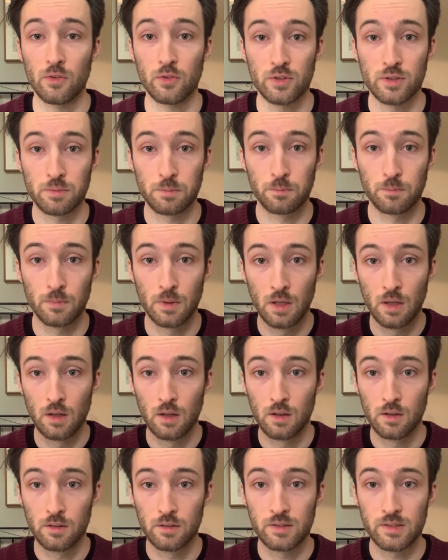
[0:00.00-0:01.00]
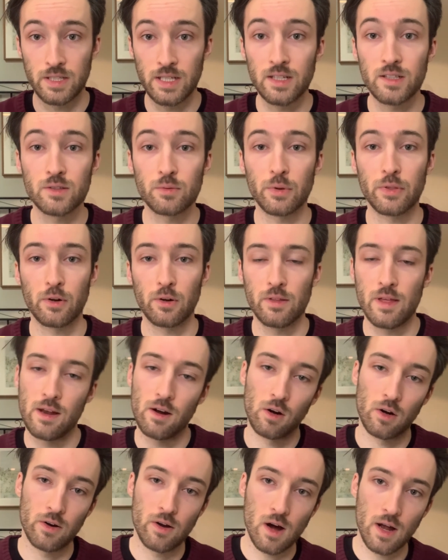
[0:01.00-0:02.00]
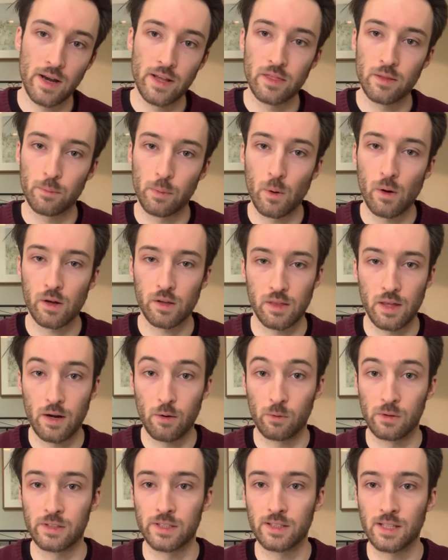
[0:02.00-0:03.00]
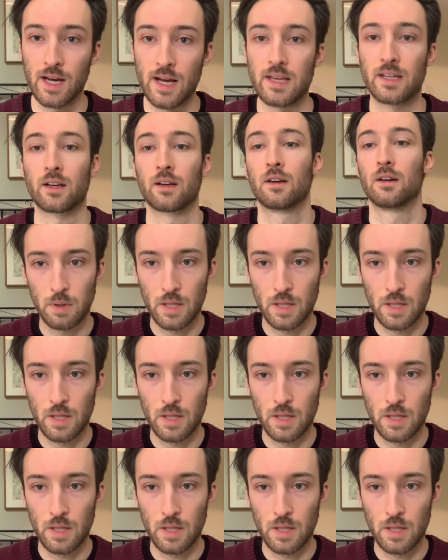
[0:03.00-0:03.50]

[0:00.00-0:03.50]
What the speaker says: There's scenes with her that are not in the book that I really like.